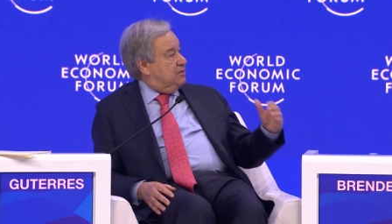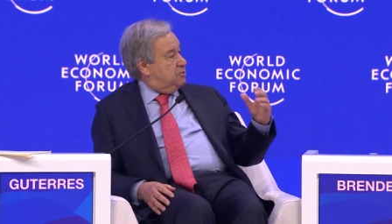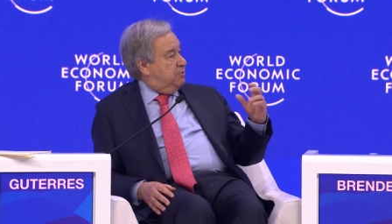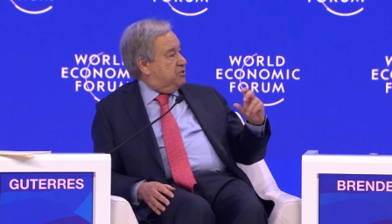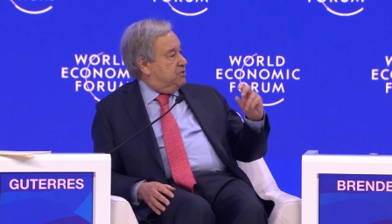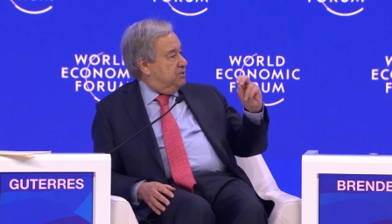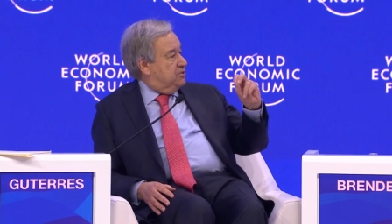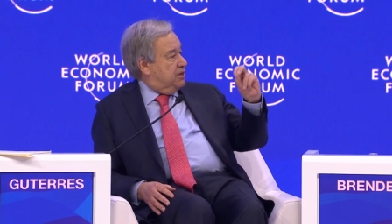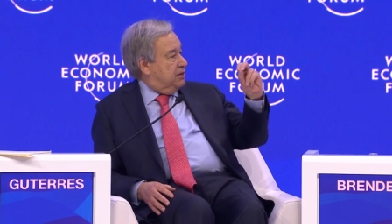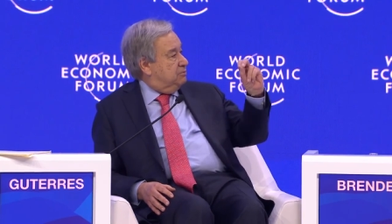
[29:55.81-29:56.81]
especially the
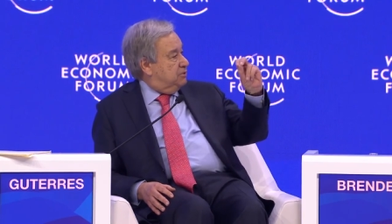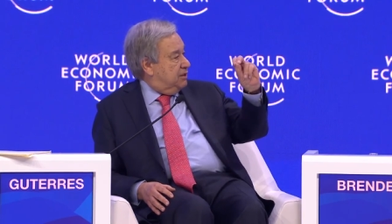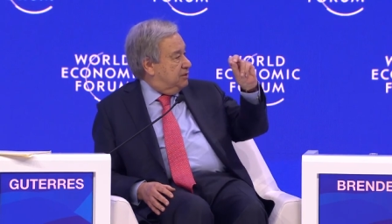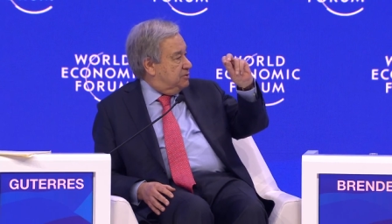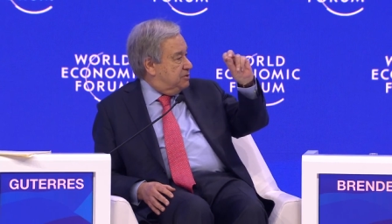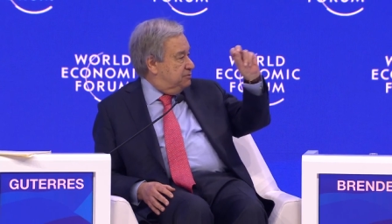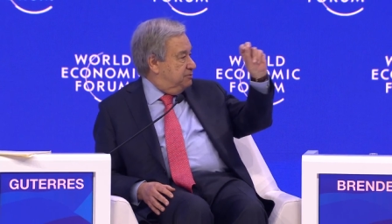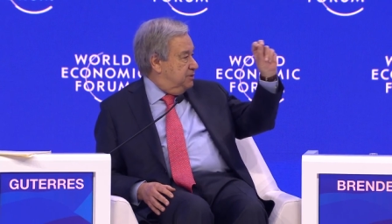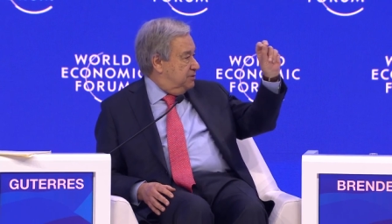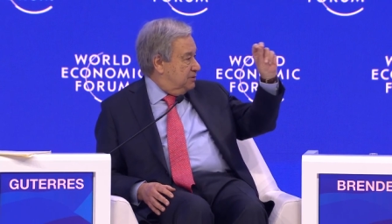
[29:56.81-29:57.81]
semiconductors of
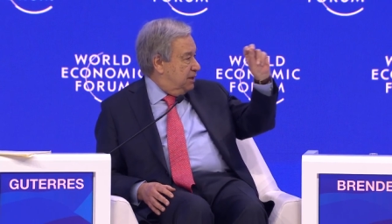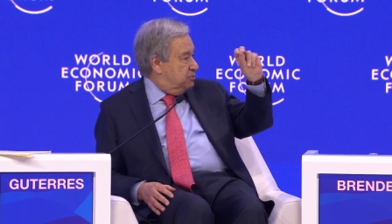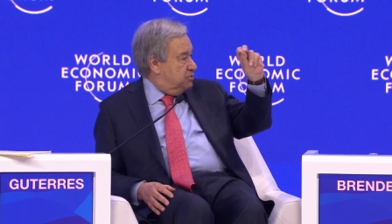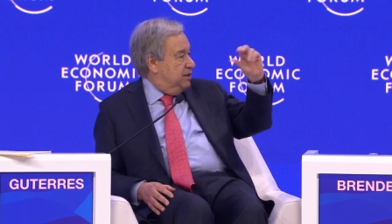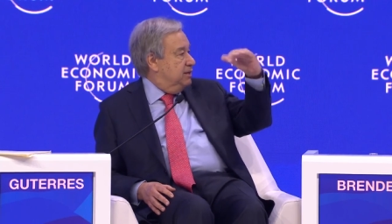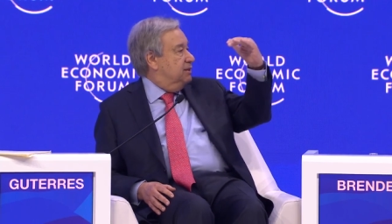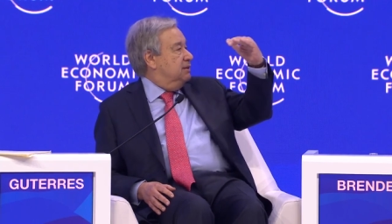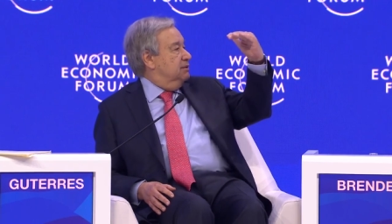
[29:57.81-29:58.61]
the, I would say,